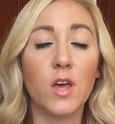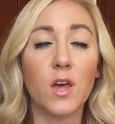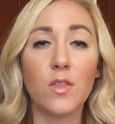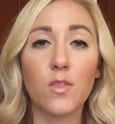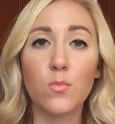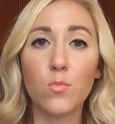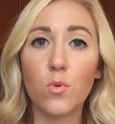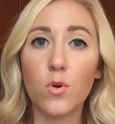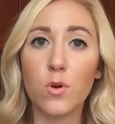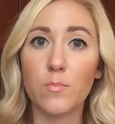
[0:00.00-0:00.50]
the
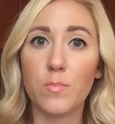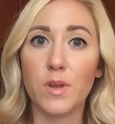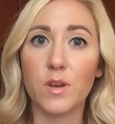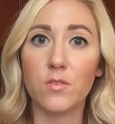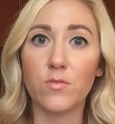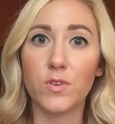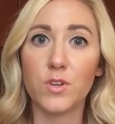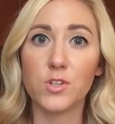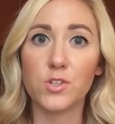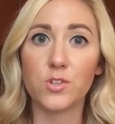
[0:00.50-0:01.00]
more
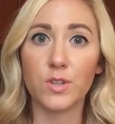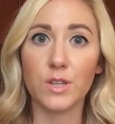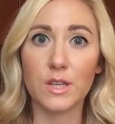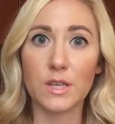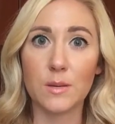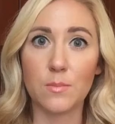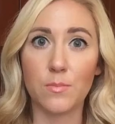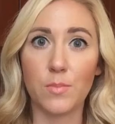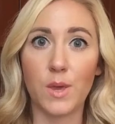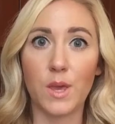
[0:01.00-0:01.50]
beneficial it
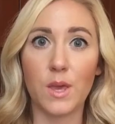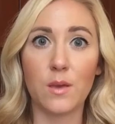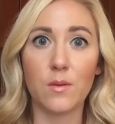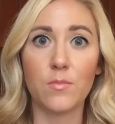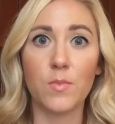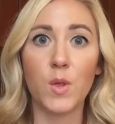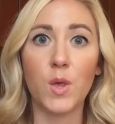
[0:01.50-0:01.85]
can be.